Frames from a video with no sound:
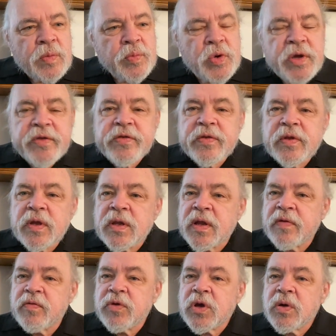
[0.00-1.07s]
present in
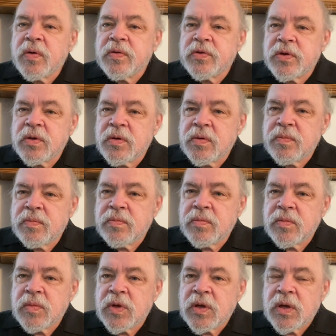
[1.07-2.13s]
every culture,
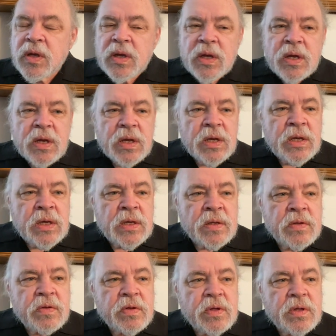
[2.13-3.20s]

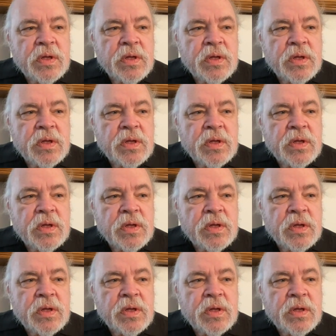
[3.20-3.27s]
and